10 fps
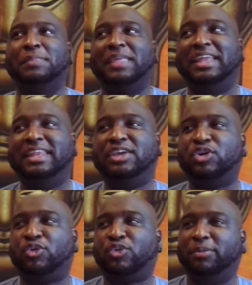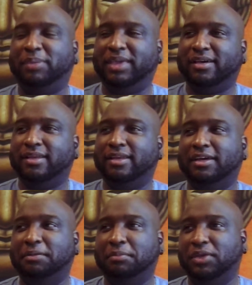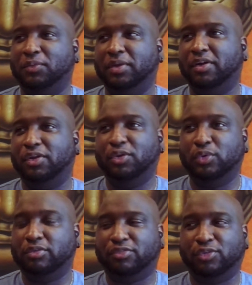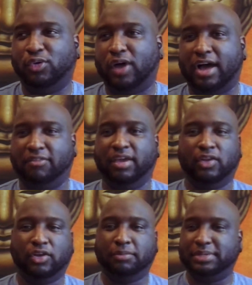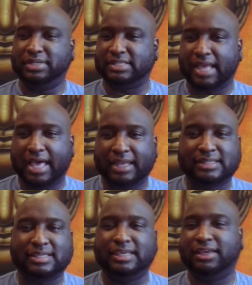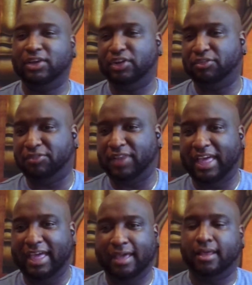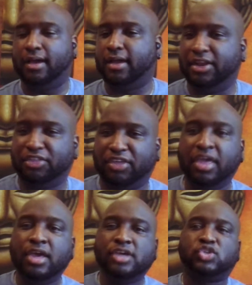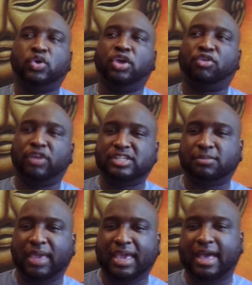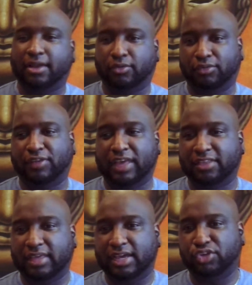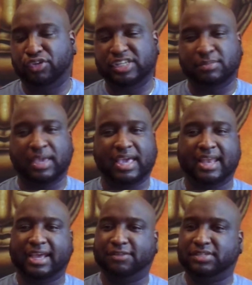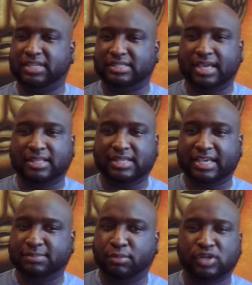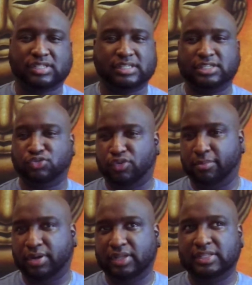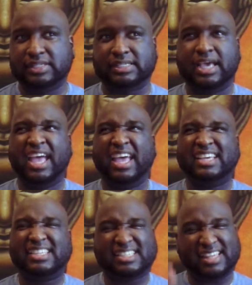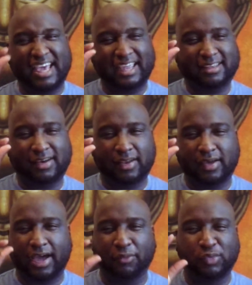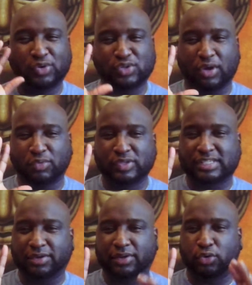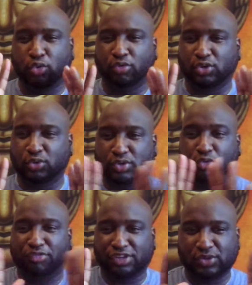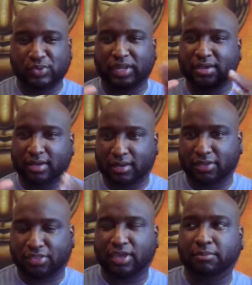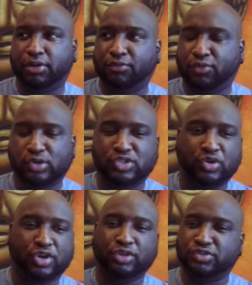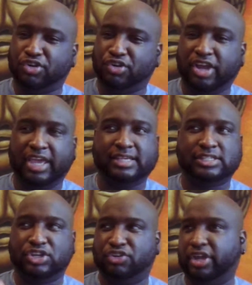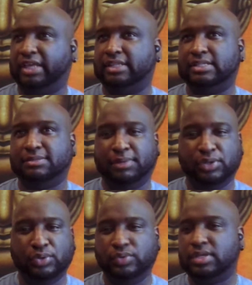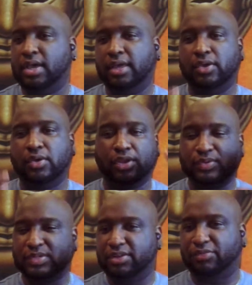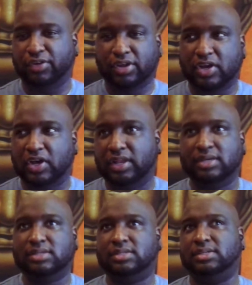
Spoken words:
In the Caribbean, I mean, we are known for having a lot of personality, a lot of flair, that kind of thing. So your resume can reflect that. Your resume can have things like text boxes, ribbons, slight color. I won't say it. Don't overdo the color thing, but of course you can use grays, greens, blues. You can use different colors.